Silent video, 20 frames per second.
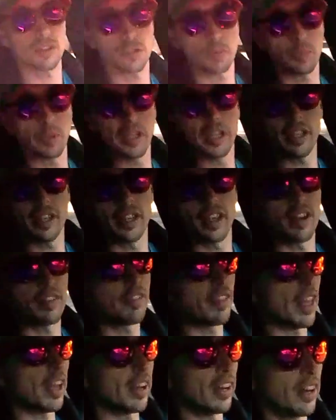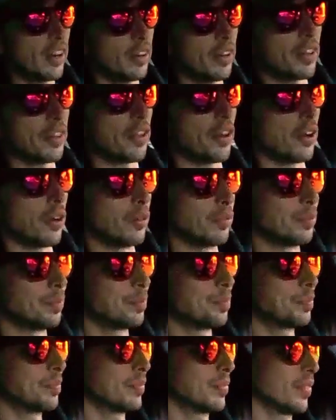Speaking of that era,
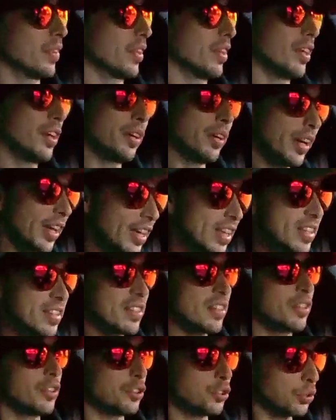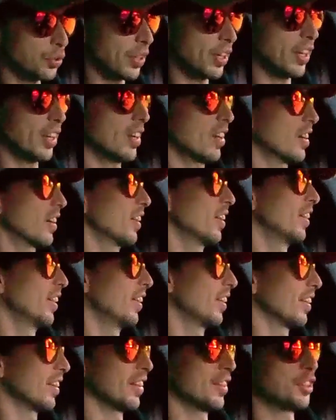though, there is a trick
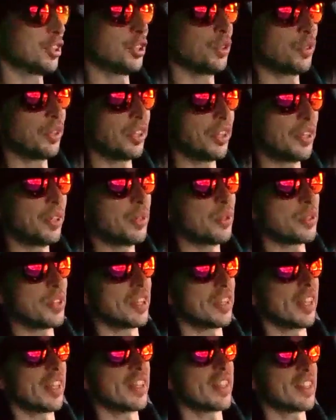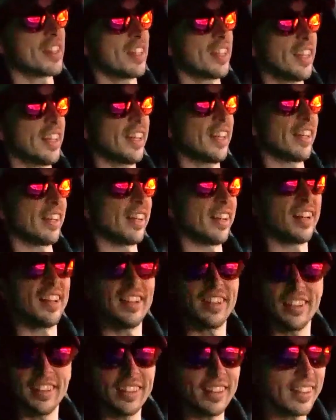that you can use in this to get
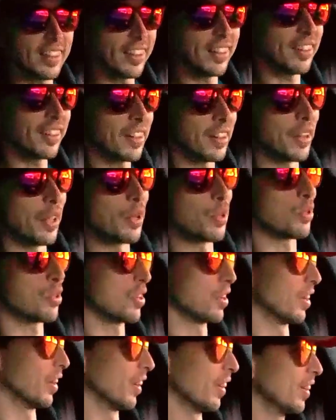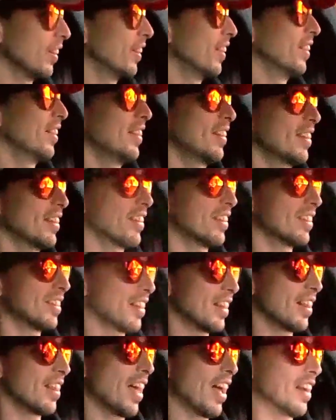a little closer
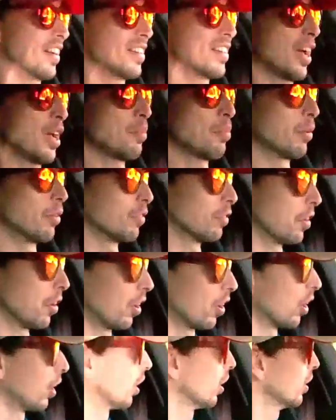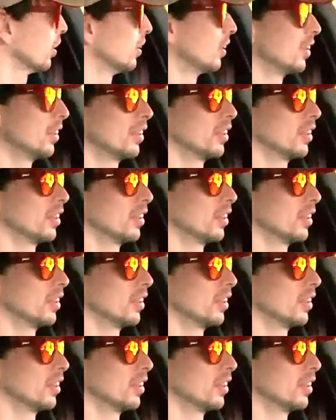to that type of car.